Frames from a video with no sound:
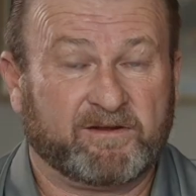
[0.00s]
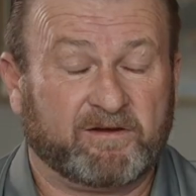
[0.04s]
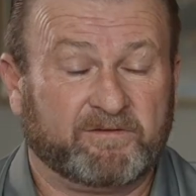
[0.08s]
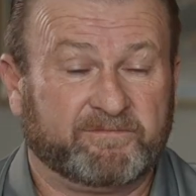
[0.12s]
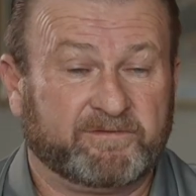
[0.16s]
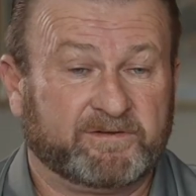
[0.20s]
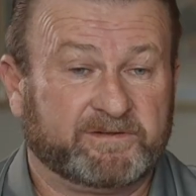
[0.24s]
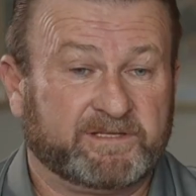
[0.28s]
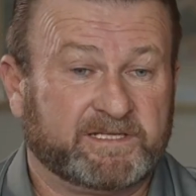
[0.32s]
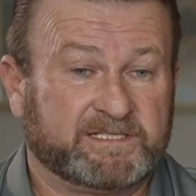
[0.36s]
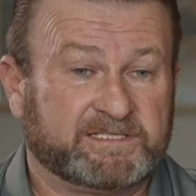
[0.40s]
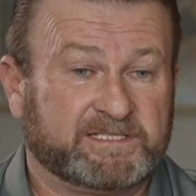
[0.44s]

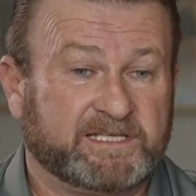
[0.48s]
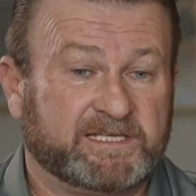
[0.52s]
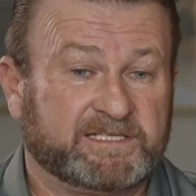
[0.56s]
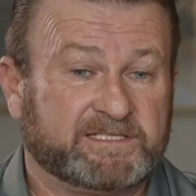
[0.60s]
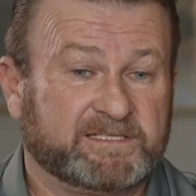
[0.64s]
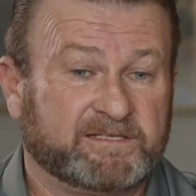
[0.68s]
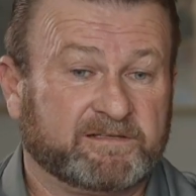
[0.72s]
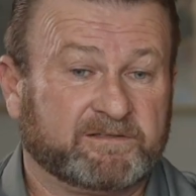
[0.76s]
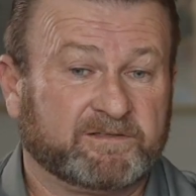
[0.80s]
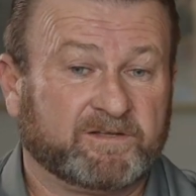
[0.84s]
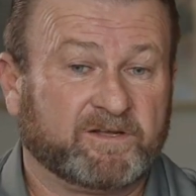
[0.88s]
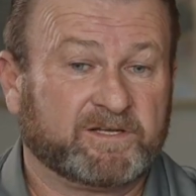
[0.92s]
off it.
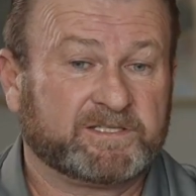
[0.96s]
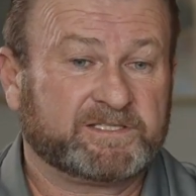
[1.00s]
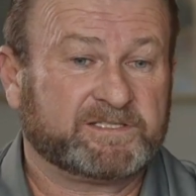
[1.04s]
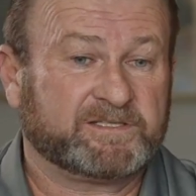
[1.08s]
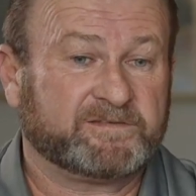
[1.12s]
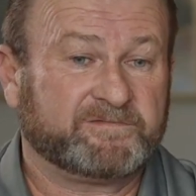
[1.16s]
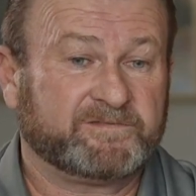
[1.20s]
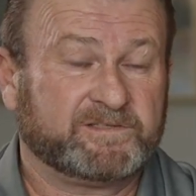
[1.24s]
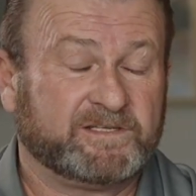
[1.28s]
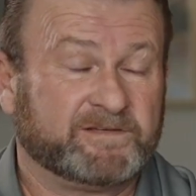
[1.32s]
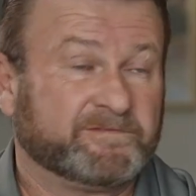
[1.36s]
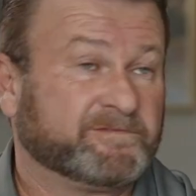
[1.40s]
There's lots
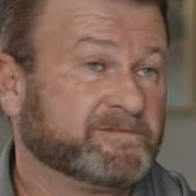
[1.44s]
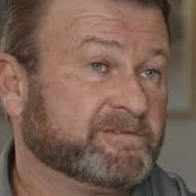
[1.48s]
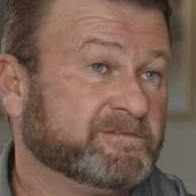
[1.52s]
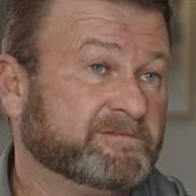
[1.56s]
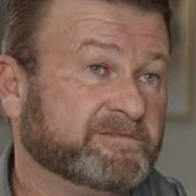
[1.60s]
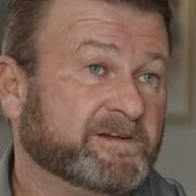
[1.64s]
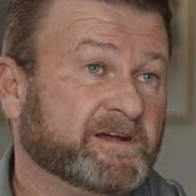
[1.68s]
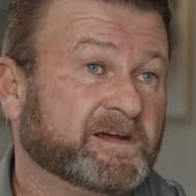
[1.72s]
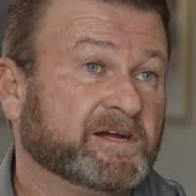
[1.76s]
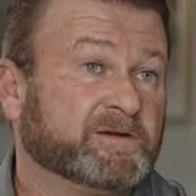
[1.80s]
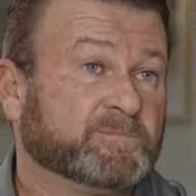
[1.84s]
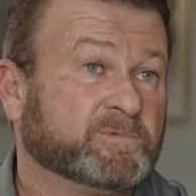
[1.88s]
of
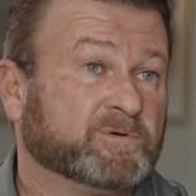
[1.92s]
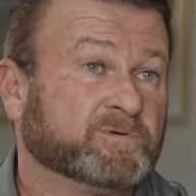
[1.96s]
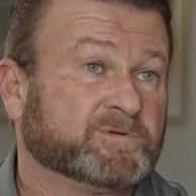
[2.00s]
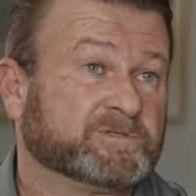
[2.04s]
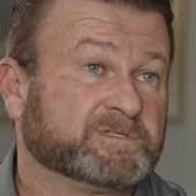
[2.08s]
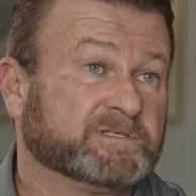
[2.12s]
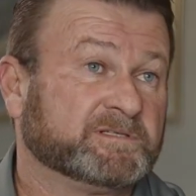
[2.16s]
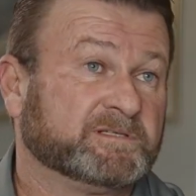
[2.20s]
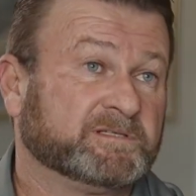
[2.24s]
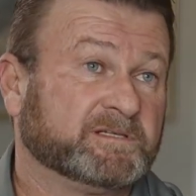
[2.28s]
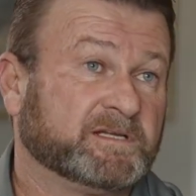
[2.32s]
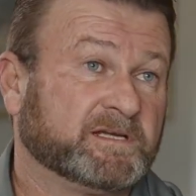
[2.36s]
different
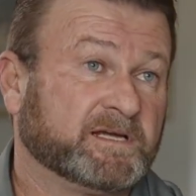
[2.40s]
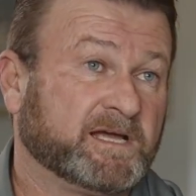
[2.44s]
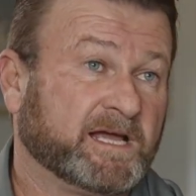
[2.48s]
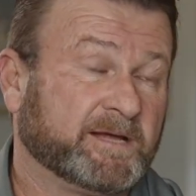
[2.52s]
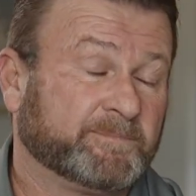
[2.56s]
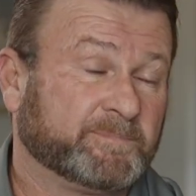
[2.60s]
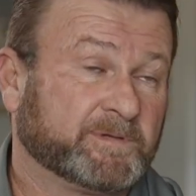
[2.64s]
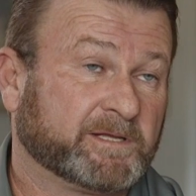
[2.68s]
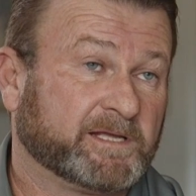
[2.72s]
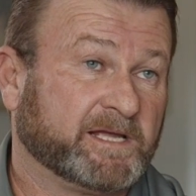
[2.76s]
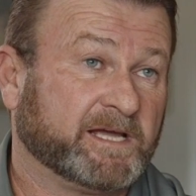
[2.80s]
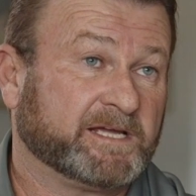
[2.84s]
variables and
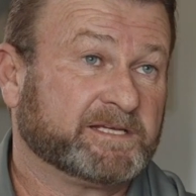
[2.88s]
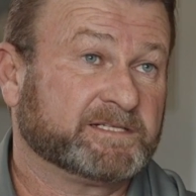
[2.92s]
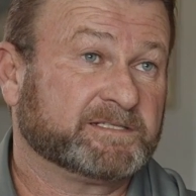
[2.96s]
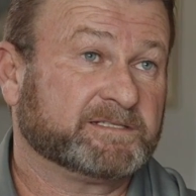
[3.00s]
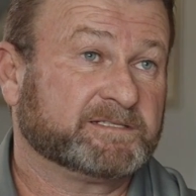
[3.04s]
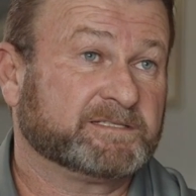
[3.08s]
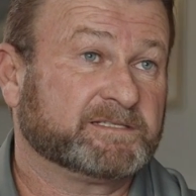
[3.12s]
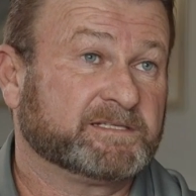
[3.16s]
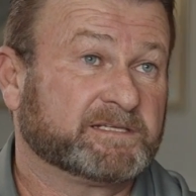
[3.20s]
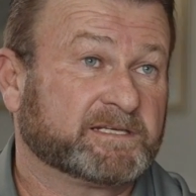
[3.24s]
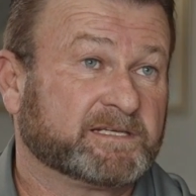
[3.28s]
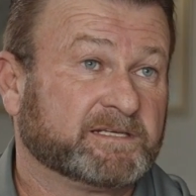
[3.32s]

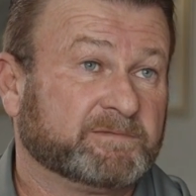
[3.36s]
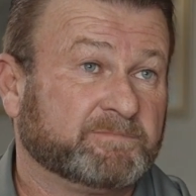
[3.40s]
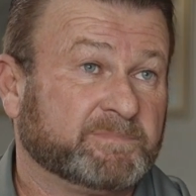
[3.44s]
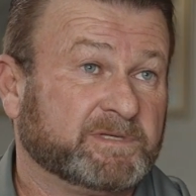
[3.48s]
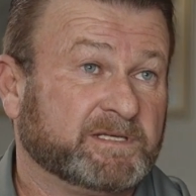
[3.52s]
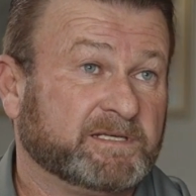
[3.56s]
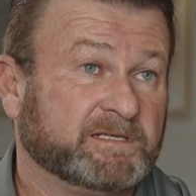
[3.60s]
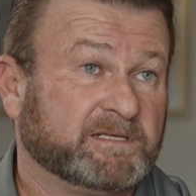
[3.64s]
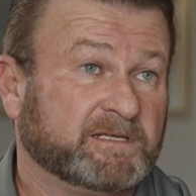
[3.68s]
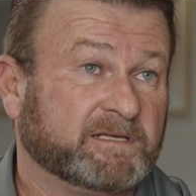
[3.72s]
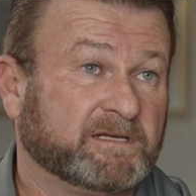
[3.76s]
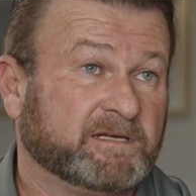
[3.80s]
applications that can
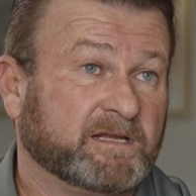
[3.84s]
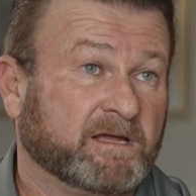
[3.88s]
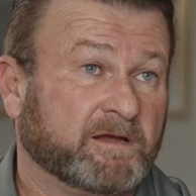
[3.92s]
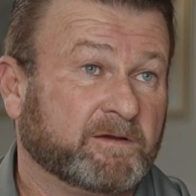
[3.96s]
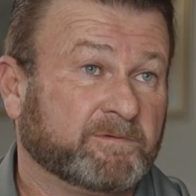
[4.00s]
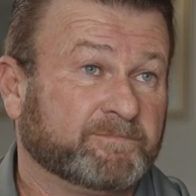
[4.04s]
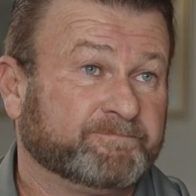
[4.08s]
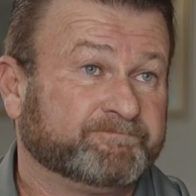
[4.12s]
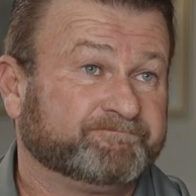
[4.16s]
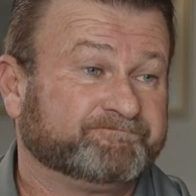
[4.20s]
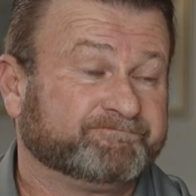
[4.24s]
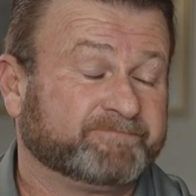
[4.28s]
be, you
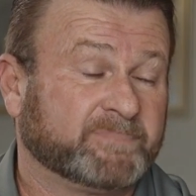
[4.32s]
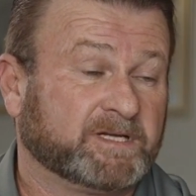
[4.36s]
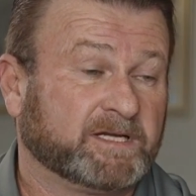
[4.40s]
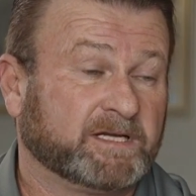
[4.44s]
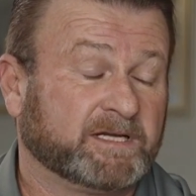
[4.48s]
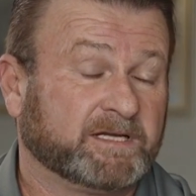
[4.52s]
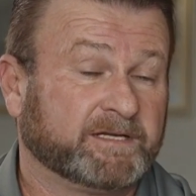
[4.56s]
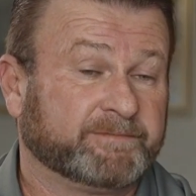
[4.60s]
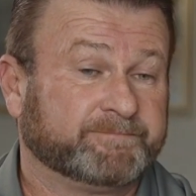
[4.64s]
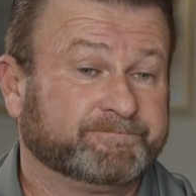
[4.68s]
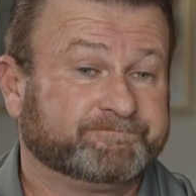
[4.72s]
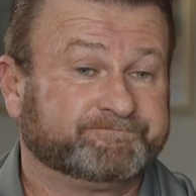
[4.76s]

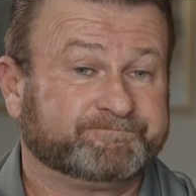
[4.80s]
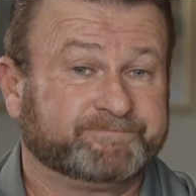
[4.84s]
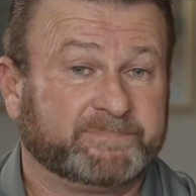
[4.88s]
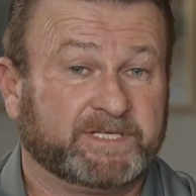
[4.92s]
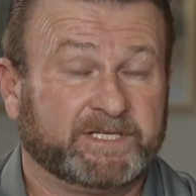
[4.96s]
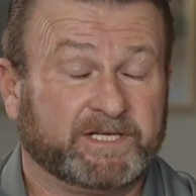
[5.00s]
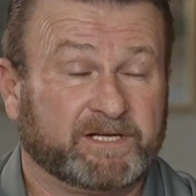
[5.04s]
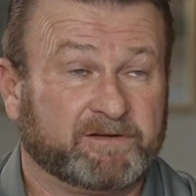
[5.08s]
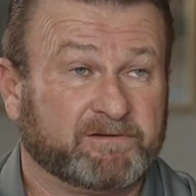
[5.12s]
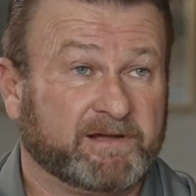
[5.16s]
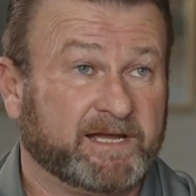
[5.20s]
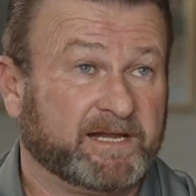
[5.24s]
know,
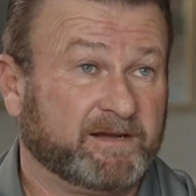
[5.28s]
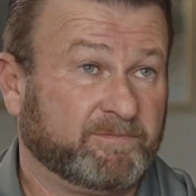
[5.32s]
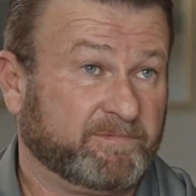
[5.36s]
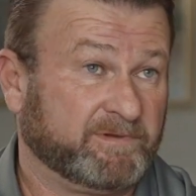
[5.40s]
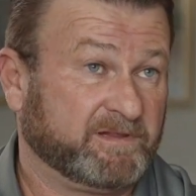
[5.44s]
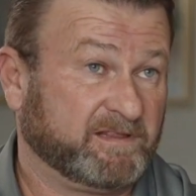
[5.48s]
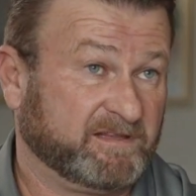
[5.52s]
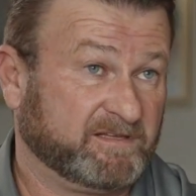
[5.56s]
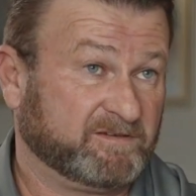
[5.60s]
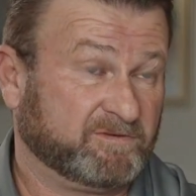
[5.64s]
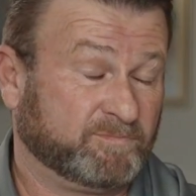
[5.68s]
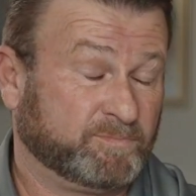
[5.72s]
integrated
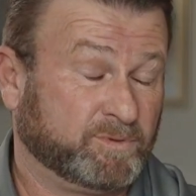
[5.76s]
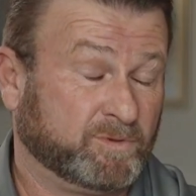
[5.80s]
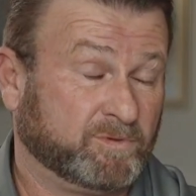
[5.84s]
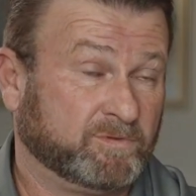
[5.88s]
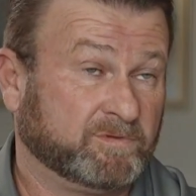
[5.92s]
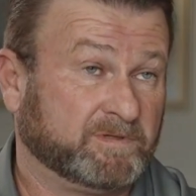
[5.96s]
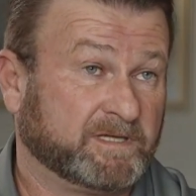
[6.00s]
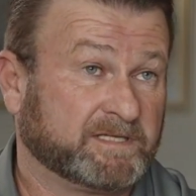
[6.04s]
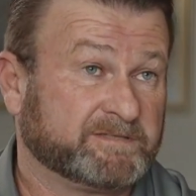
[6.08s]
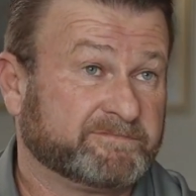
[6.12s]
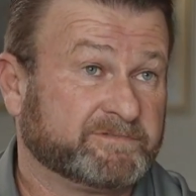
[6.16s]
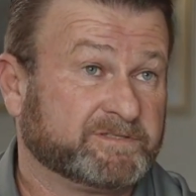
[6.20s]
with a little
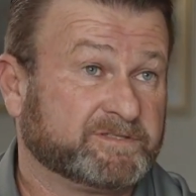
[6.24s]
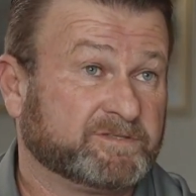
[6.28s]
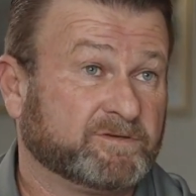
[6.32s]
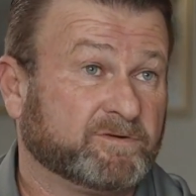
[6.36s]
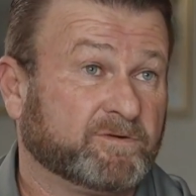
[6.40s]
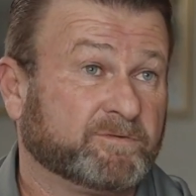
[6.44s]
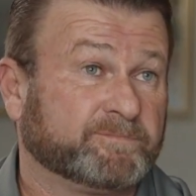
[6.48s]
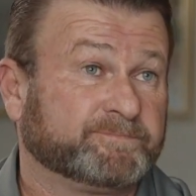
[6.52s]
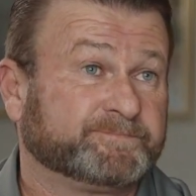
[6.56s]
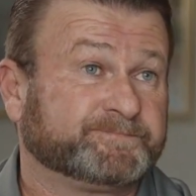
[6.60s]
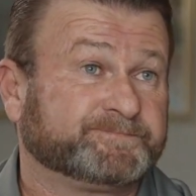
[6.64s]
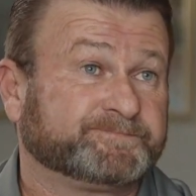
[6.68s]
pool, that's for sure.